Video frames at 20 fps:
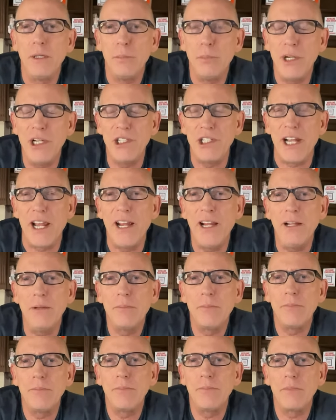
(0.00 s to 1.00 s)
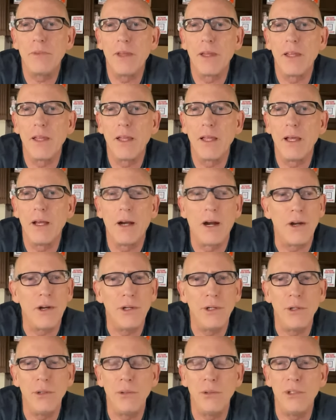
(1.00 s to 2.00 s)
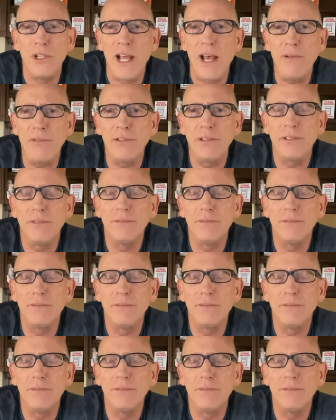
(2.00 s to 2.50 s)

PJ, are you deaf?